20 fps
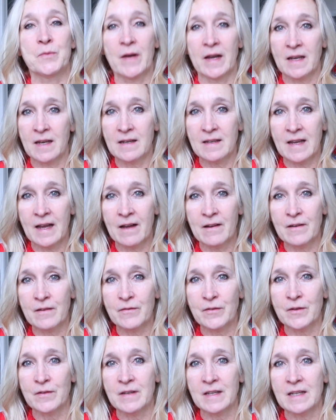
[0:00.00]
Write it down
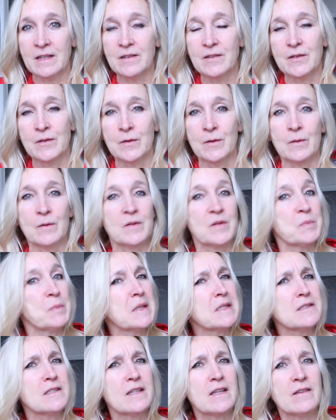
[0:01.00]
if you need to,
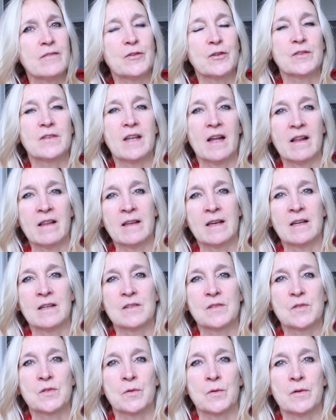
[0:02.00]
especially if you're telling a
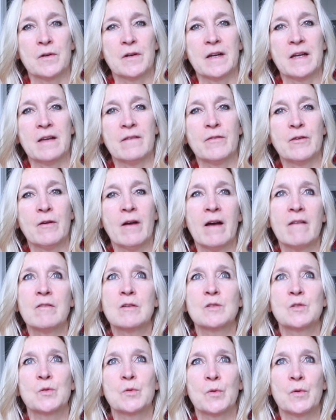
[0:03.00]
story. If you have a
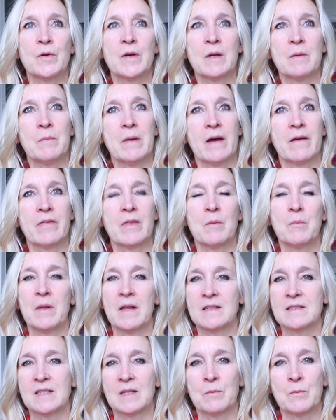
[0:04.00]
story about the
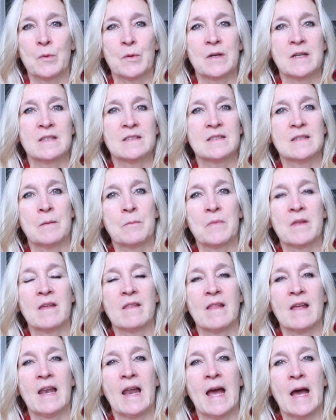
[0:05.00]
blessing board and
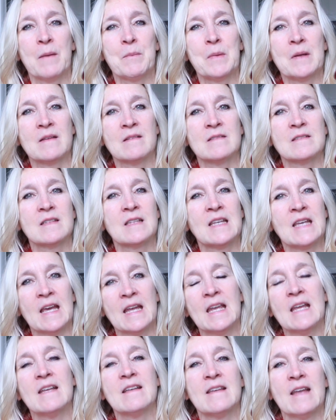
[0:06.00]
something that happened,
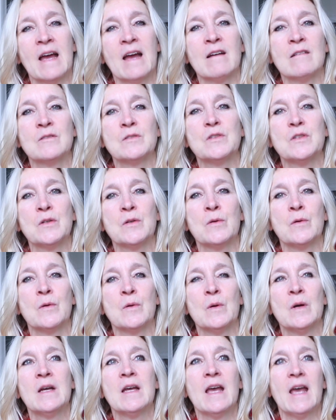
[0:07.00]
get it down
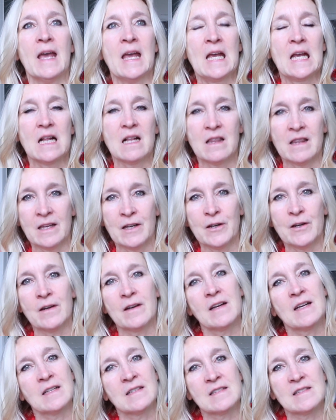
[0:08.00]
to a
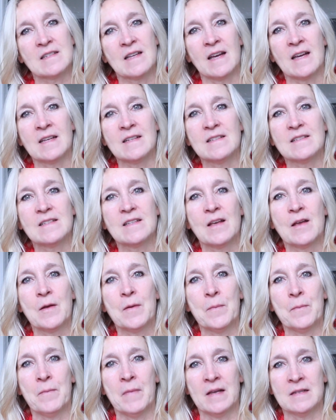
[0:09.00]
clear, concise
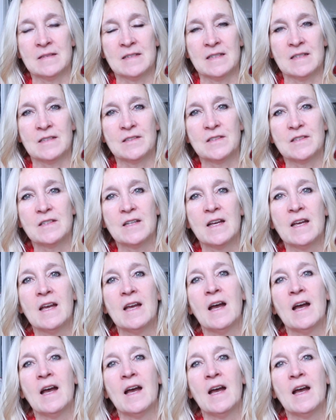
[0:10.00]
message.